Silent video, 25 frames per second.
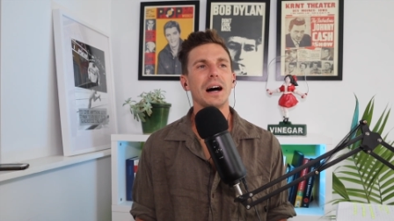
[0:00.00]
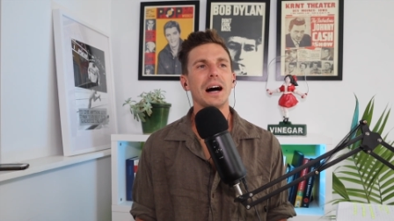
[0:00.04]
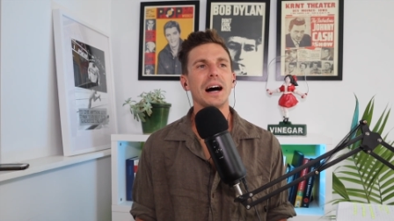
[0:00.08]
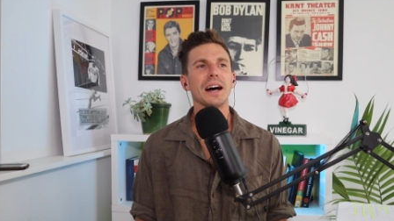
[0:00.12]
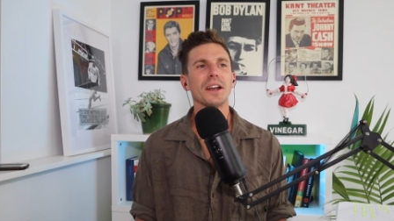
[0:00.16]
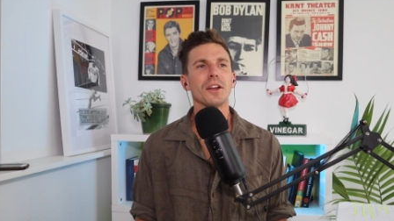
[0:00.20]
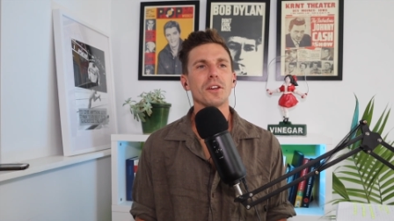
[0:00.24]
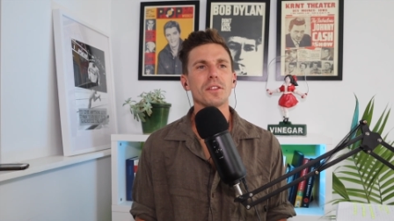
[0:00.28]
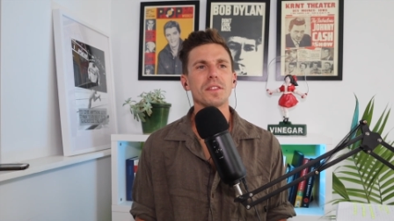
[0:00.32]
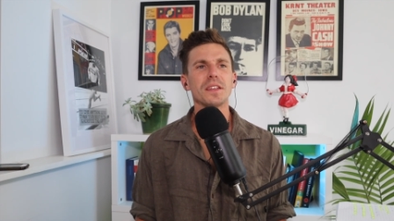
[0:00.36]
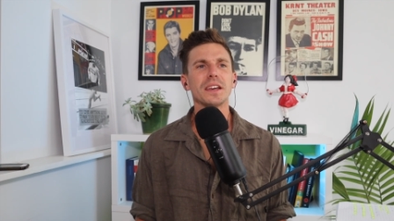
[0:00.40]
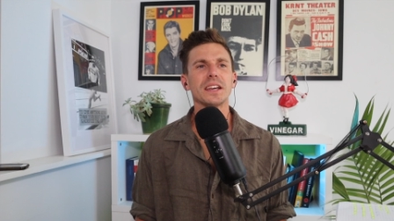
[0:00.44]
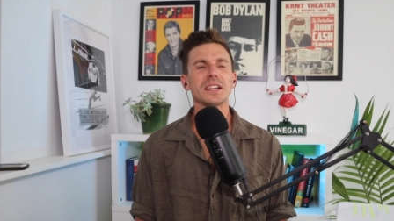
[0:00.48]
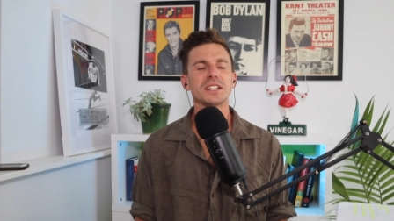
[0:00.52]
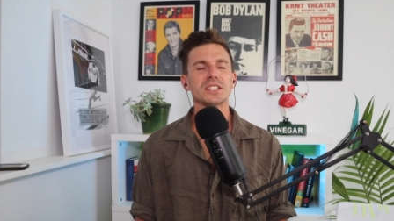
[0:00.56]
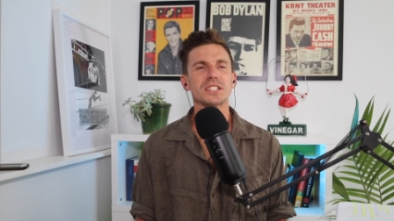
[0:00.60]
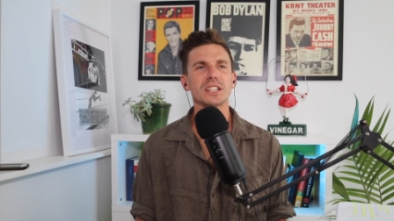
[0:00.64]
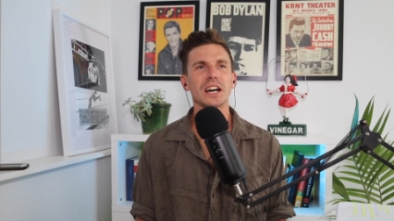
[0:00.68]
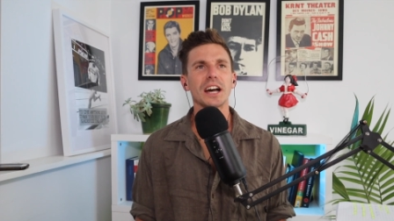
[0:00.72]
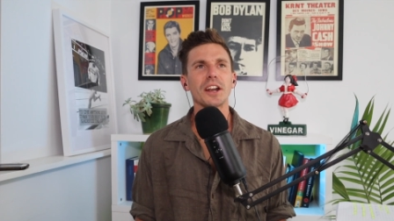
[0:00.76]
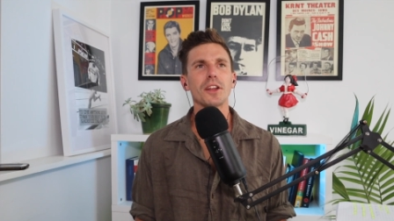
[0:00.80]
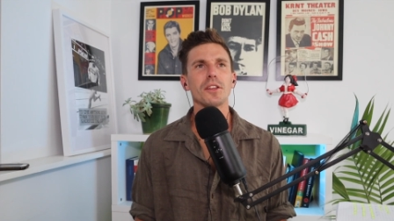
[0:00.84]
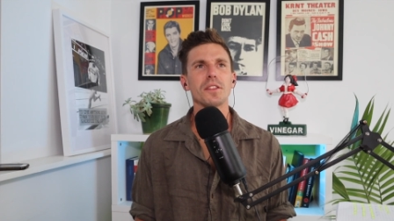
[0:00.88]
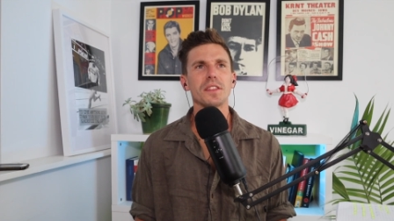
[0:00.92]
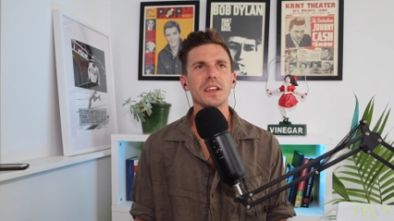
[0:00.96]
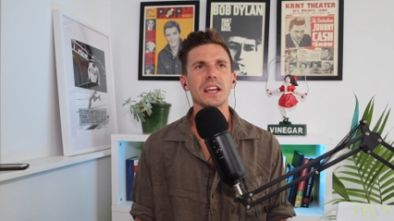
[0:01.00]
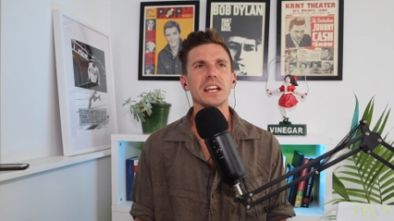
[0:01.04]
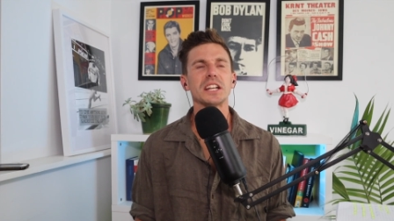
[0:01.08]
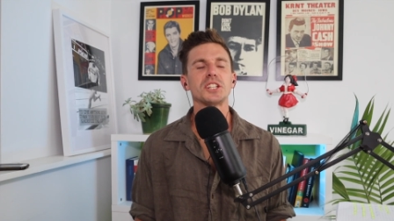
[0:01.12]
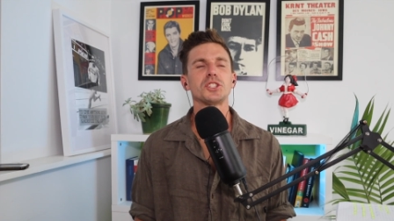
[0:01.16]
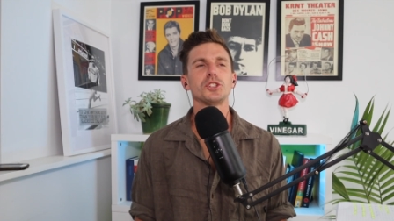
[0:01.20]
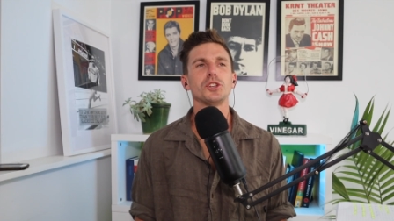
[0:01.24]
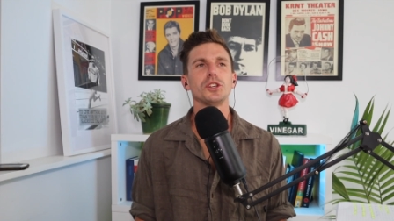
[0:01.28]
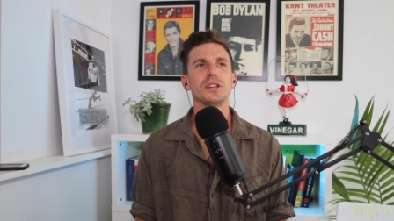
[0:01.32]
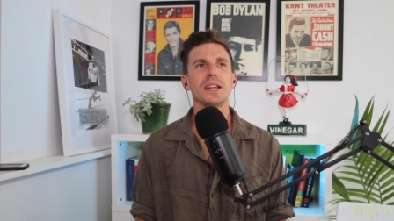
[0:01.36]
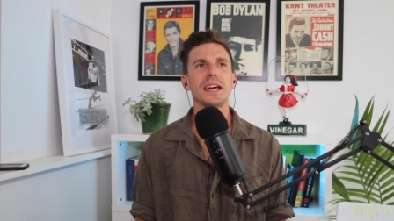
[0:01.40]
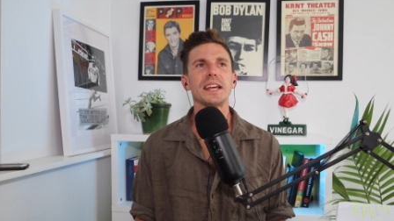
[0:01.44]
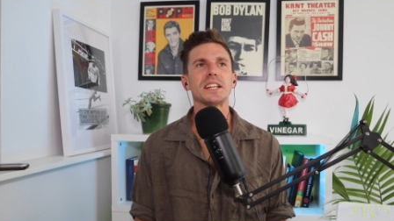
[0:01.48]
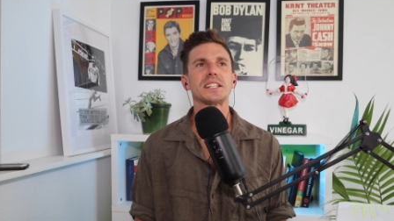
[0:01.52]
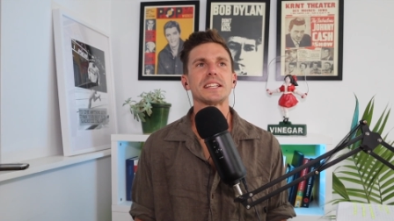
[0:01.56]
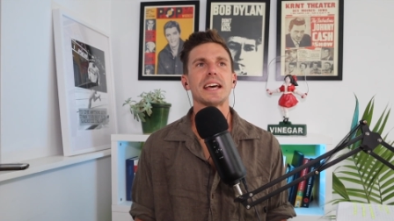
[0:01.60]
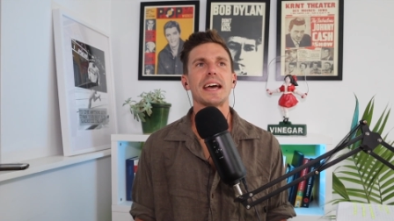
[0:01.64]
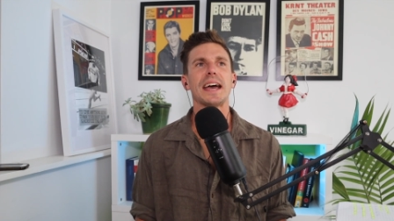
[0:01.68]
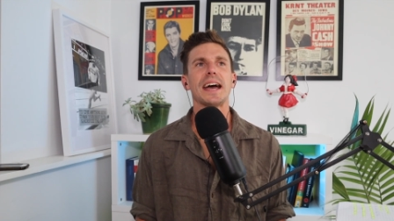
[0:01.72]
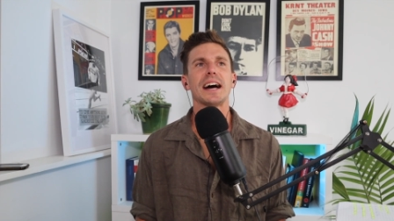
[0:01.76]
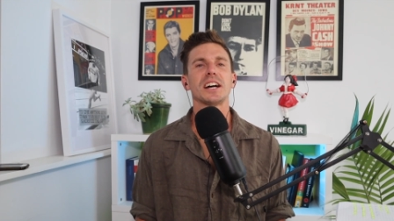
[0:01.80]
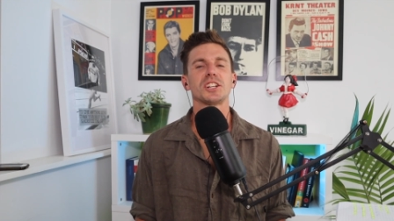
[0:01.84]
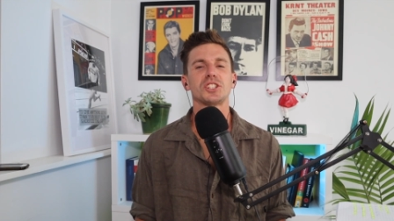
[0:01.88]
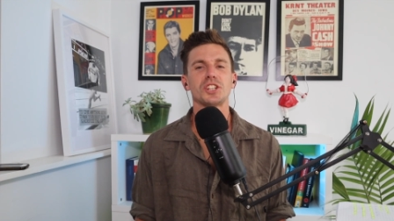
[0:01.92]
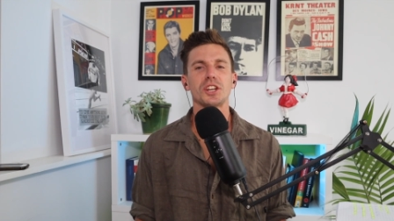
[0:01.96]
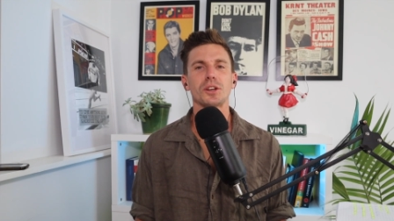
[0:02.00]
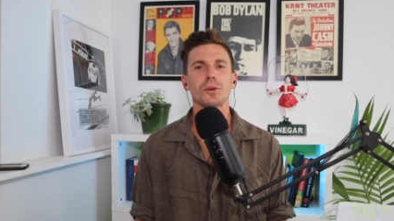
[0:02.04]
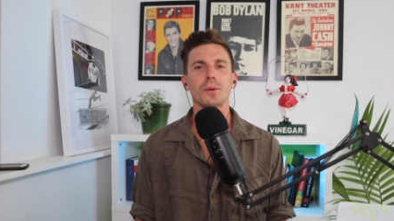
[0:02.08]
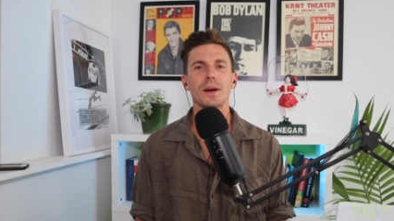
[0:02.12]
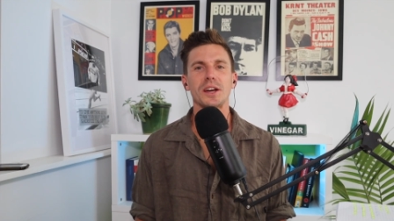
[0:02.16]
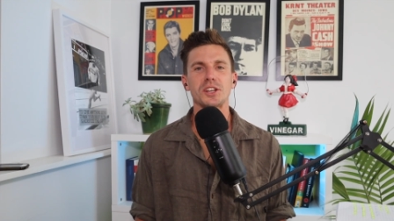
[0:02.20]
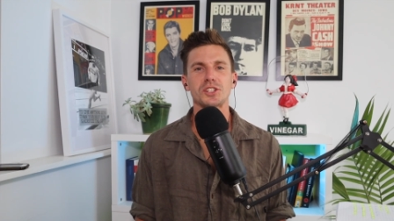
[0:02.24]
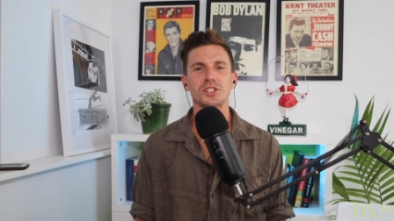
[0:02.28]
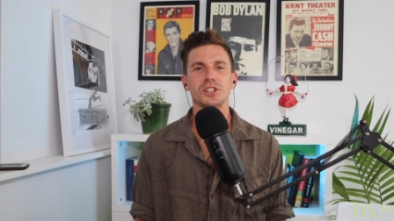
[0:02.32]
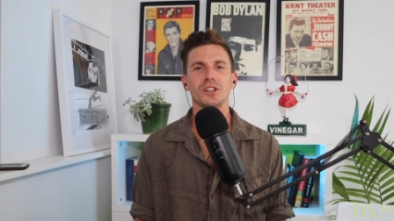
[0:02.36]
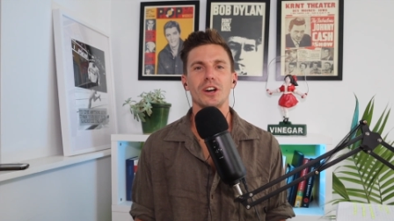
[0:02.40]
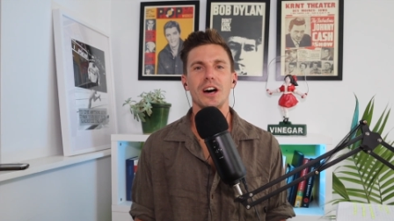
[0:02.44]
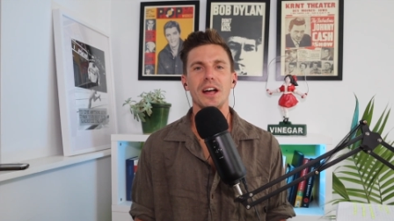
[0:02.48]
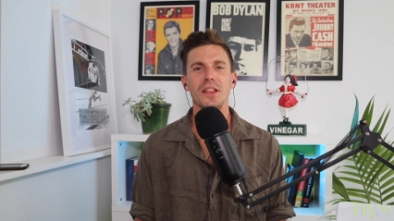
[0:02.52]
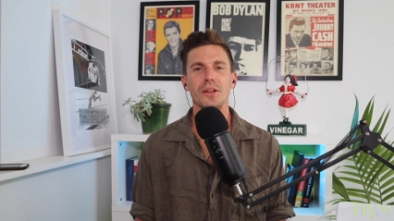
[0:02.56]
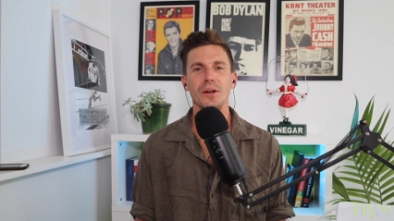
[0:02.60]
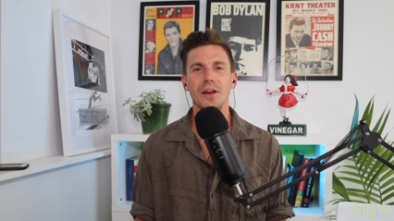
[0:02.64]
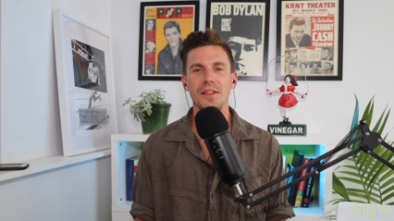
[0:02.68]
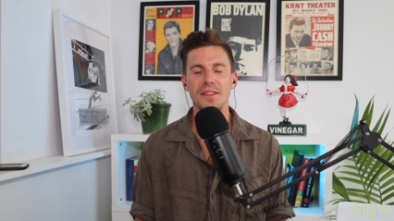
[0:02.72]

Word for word: I don't think it's I don't think it's unique to our generation either.